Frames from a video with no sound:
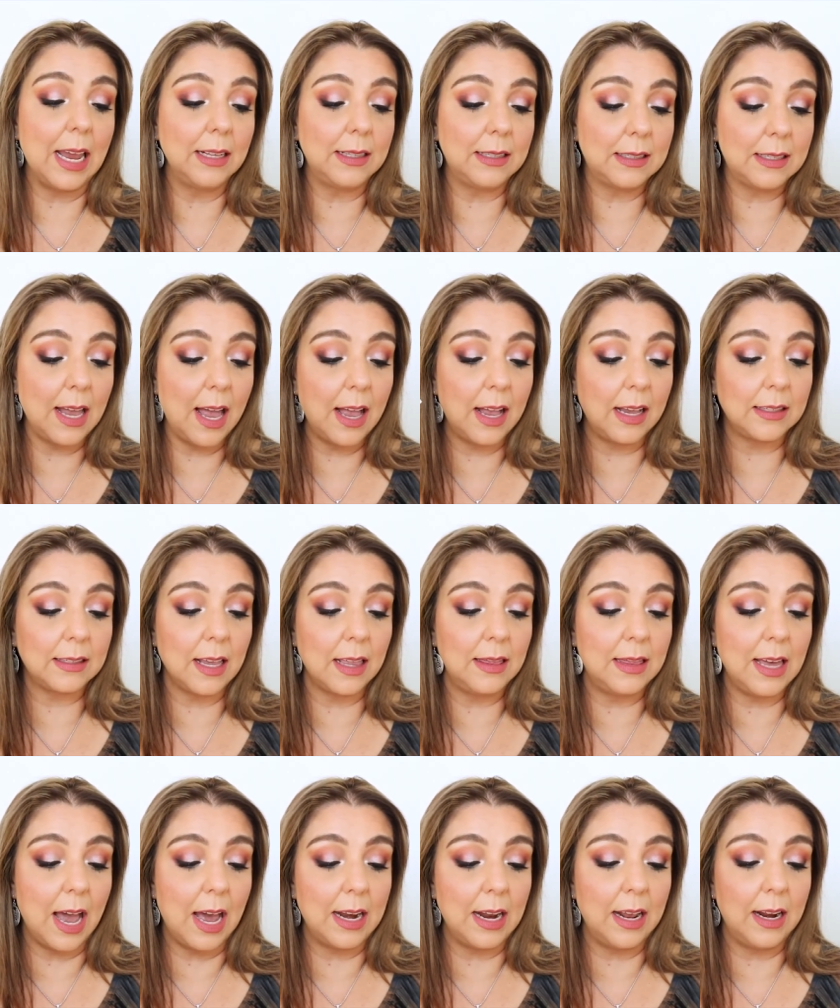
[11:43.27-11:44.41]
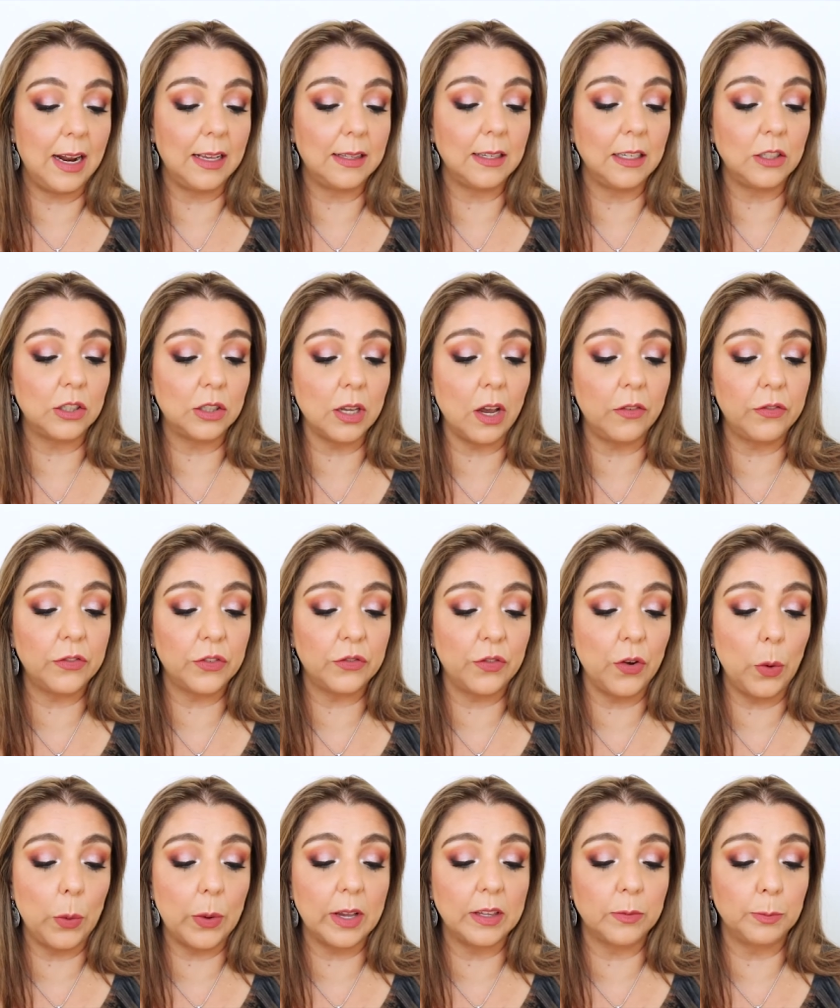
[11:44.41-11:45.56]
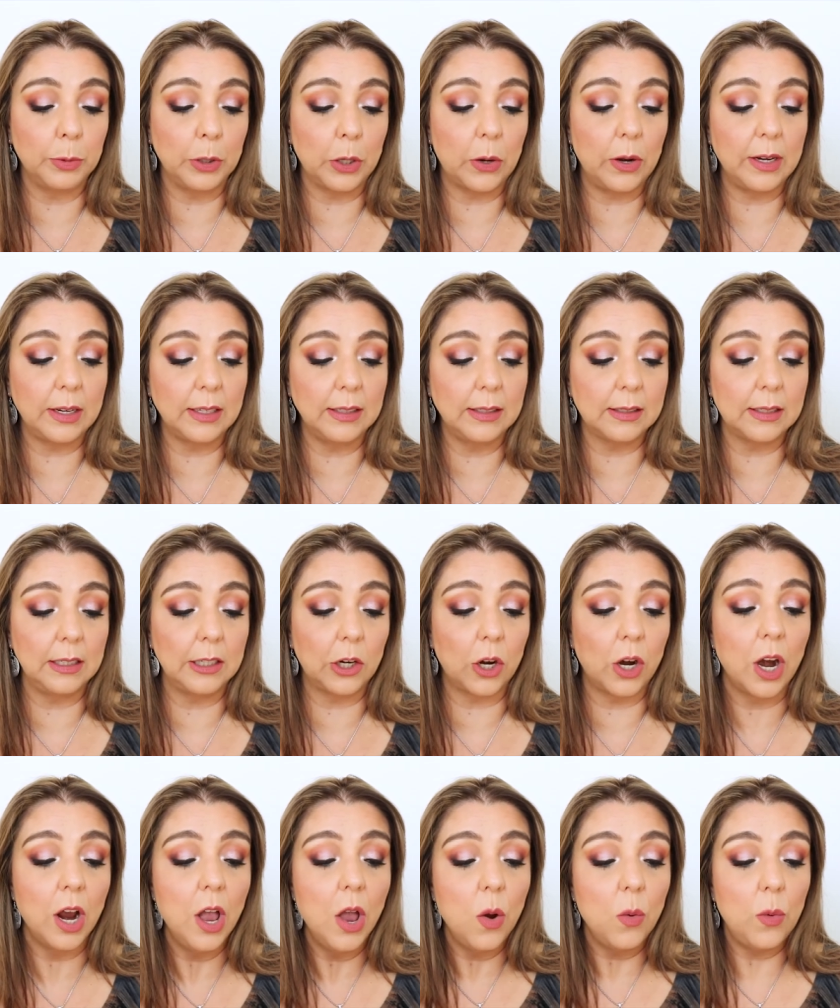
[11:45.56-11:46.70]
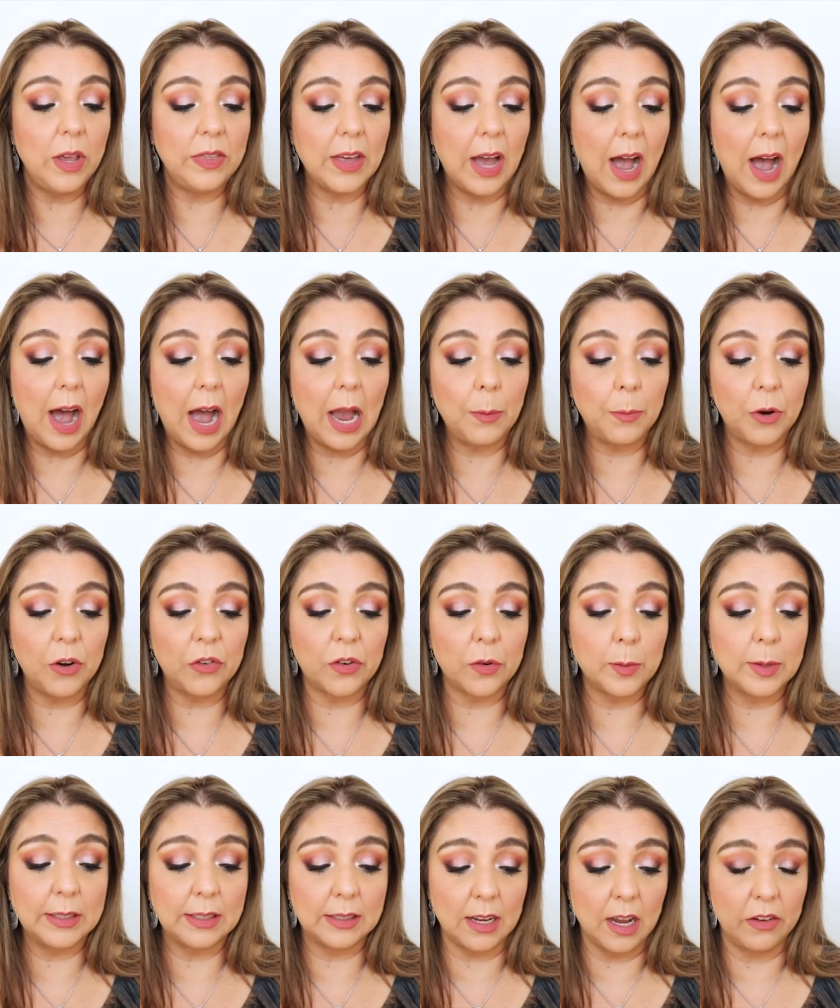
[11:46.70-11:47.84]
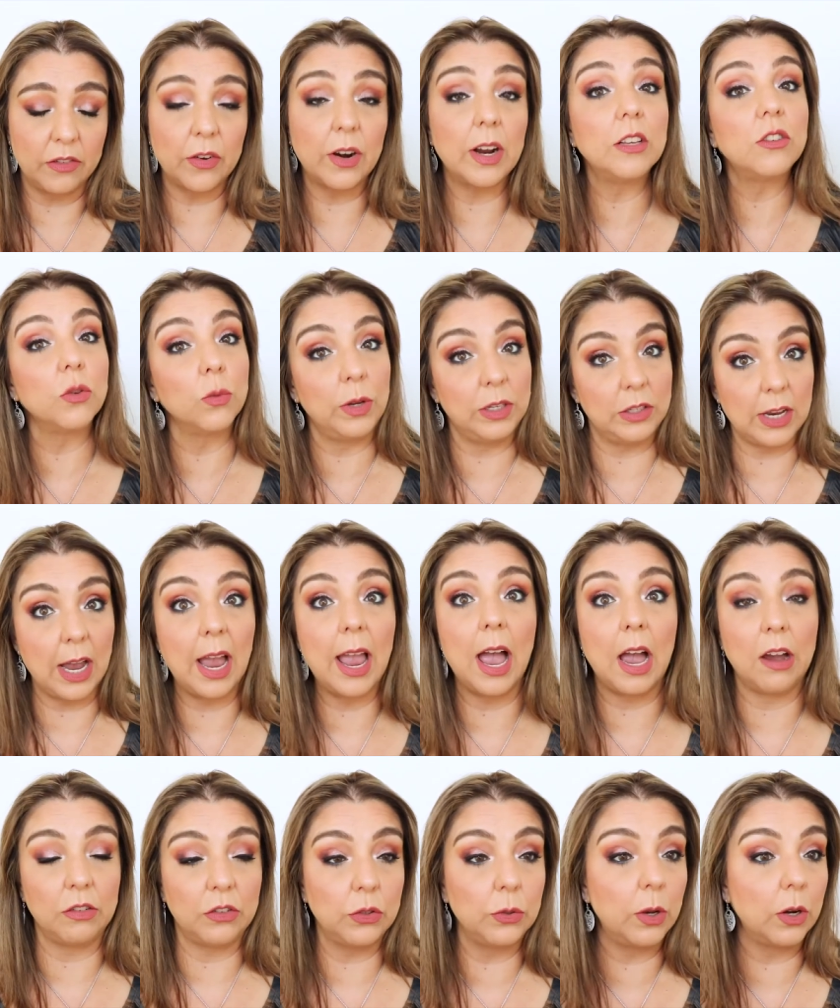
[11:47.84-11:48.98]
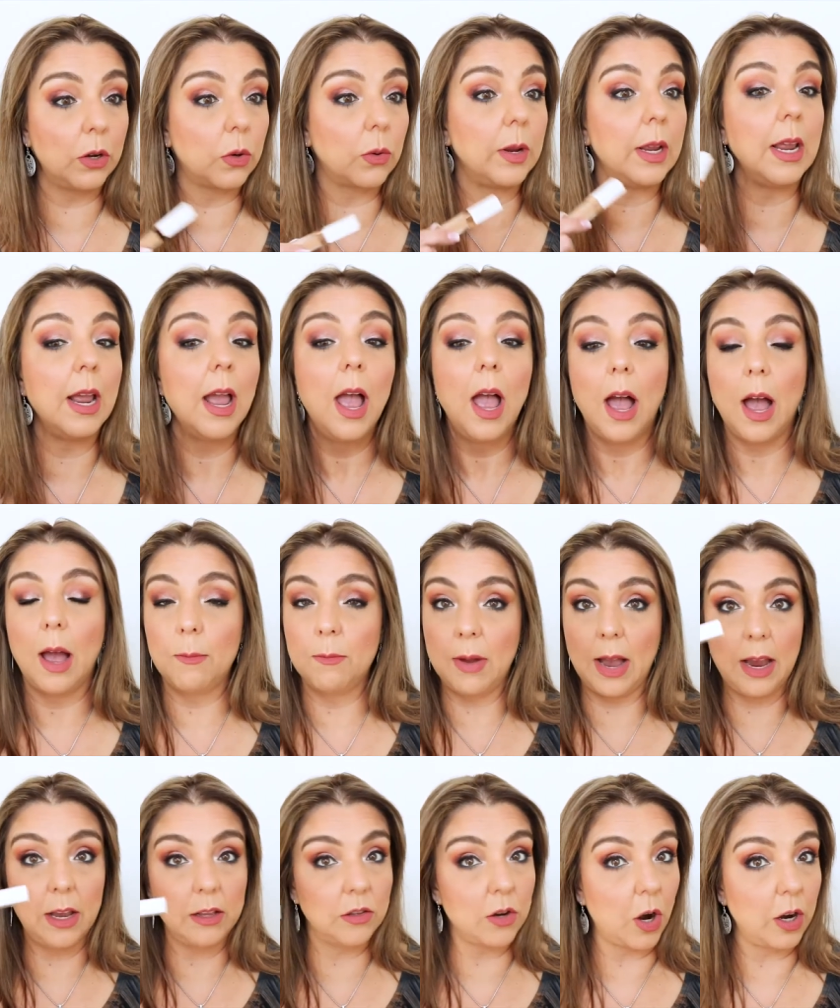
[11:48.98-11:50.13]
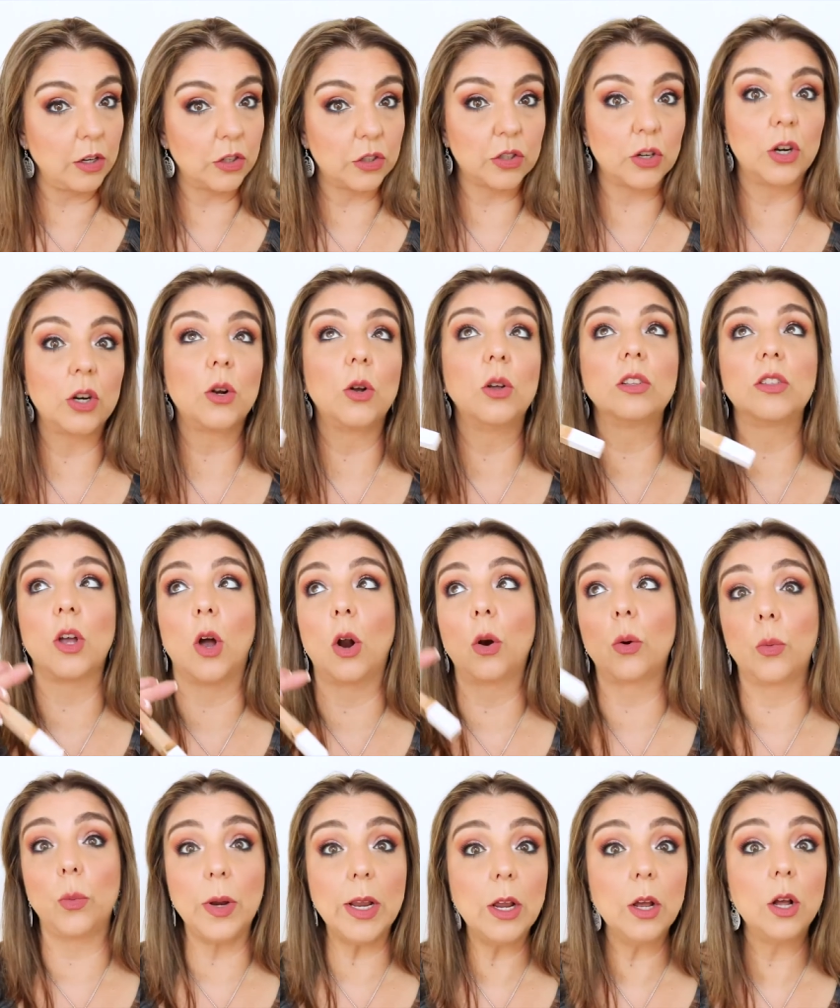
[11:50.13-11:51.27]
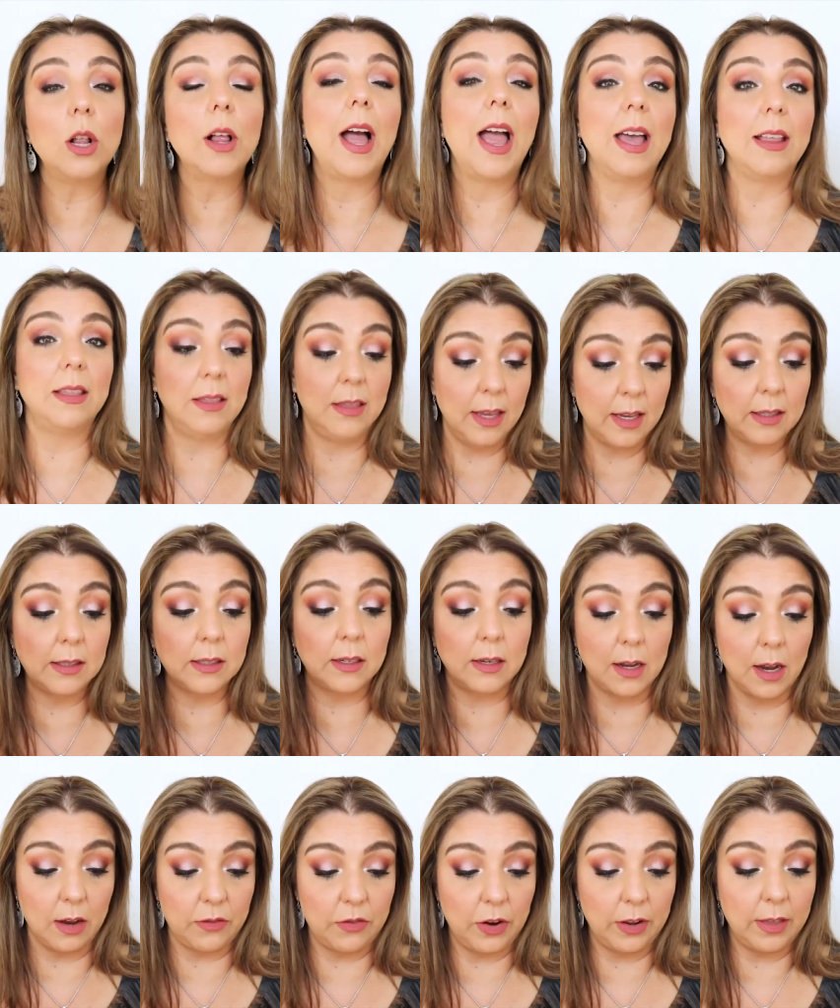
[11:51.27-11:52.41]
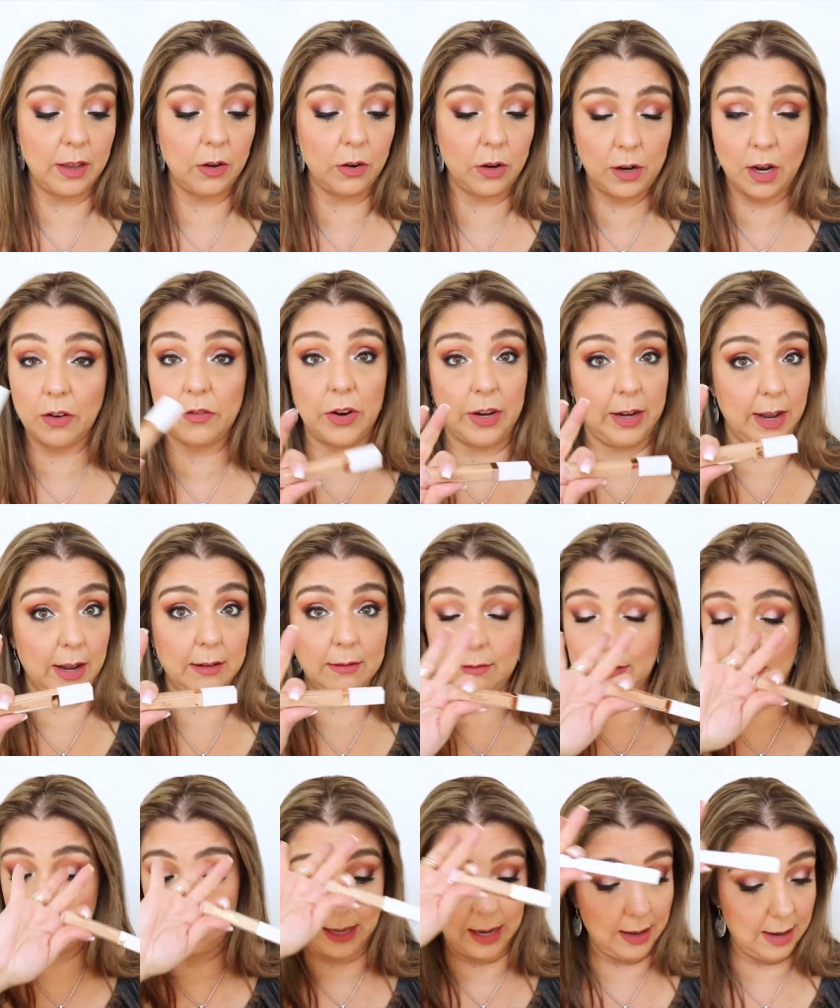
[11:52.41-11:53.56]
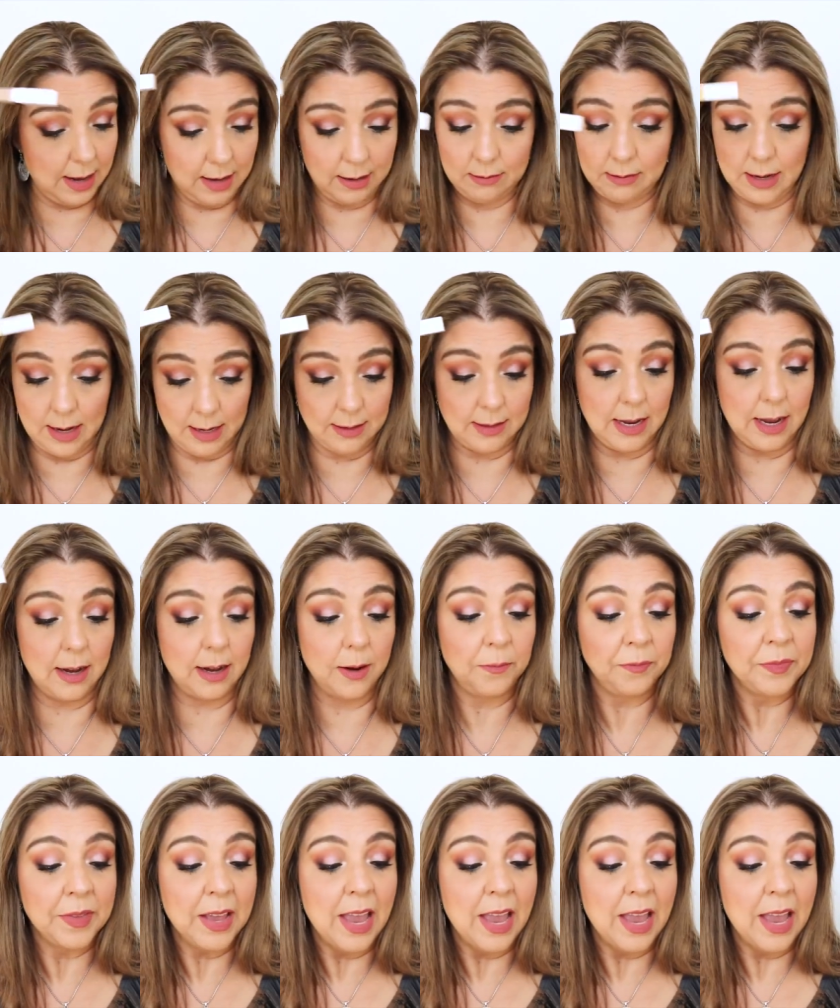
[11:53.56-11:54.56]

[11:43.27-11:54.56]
It says that it is a soft focus blurring concealer with a high performance coverage, which I have to agree. My dark circles are real and this covered covered it. They it, it did.